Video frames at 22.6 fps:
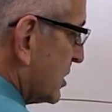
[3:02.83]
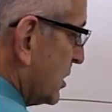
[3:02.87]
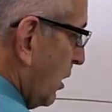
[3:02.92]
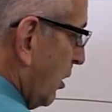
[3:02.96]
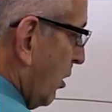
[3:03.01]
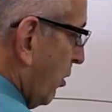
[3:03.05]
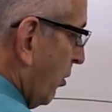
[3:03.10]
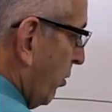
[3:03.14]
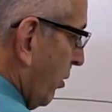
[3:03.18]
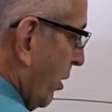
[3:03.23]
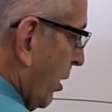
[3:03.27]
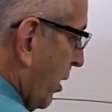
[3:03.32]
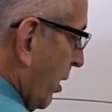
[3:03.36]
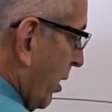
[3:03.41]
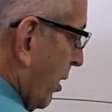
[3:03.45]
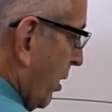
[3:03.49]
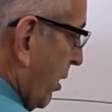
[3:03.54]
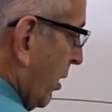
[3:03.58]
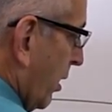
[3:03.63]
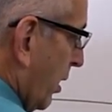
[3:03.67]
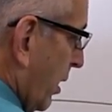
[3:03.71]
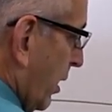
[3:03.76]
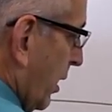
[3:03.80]
So
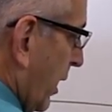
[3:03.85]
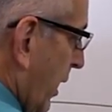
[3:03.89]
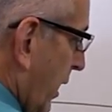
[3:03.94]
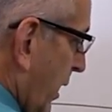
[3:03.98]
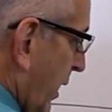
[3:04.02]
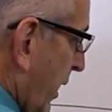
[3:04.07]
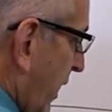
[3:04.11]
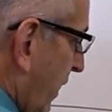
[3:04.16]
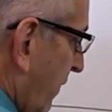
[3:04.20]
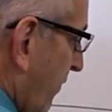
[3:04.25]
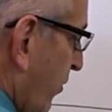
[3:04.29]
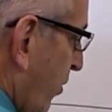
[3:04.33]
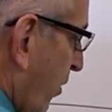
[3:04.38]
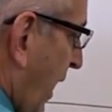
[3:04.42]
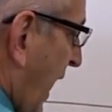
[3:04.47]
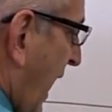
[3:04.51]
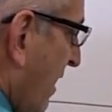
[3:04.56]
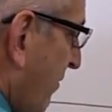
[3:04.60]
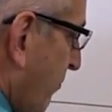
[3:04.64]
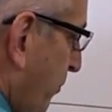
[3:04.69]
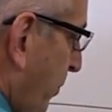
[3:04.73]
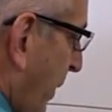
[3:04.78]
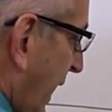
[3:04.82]
if you
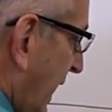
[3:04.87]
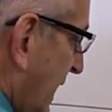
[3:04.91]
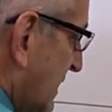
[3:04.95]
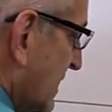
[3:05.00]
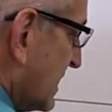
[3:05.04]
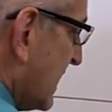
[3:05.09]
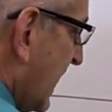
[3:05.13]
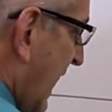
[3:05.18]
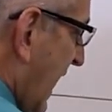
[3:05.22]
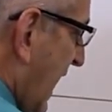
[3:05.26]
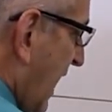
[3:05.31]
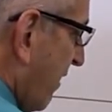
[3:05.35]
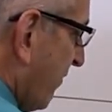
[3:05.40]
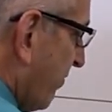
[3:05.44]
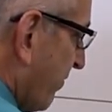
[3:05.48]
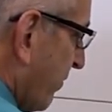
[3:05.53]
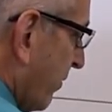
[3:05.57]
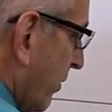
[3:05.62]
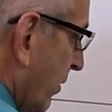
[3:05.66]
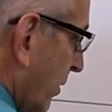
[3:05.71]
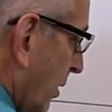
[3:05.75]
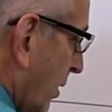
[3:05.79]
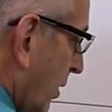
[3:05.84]
have paid
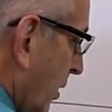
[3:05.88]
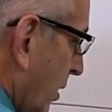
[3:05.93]
staff,